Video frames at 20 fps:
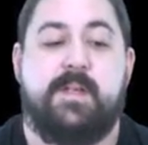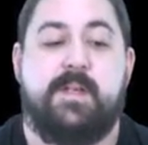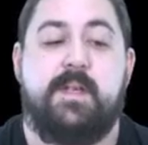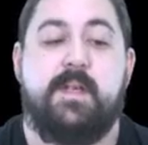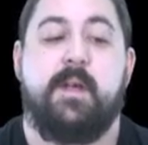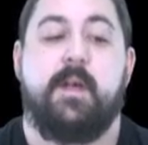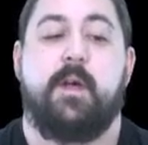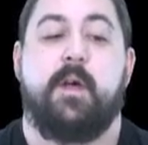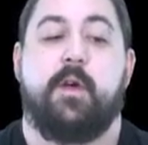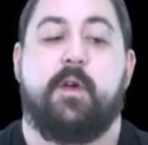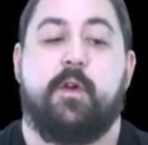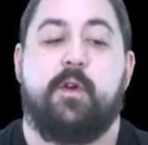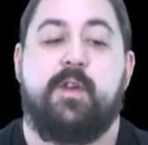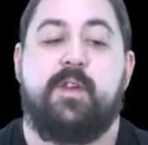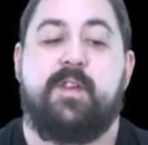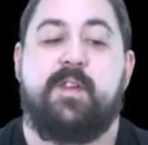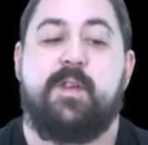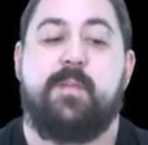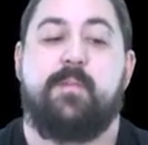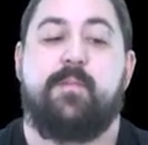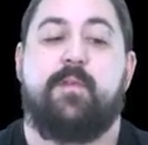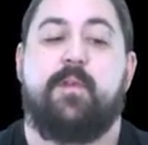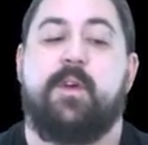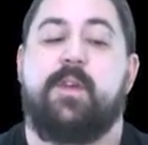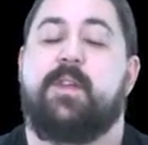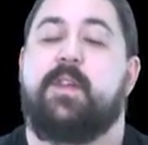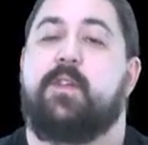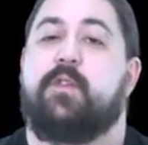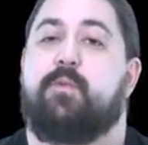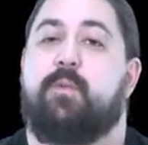So we have again this
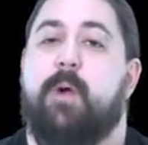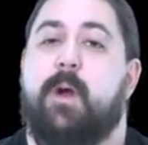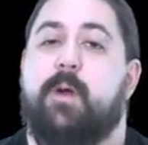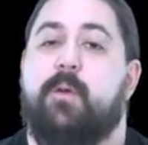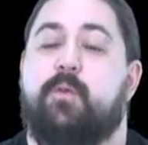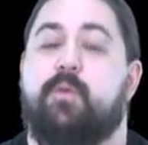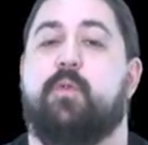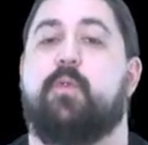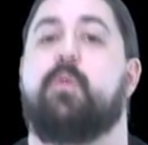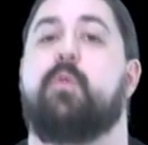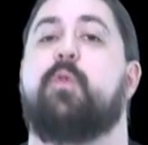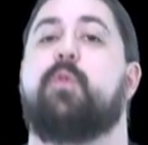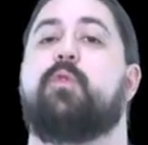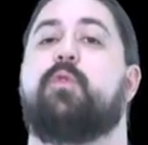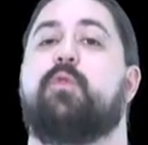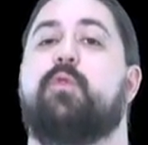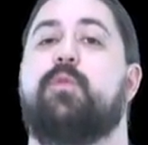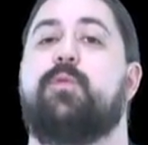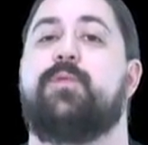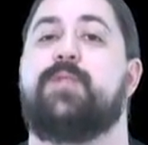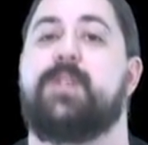notion of hierarchy.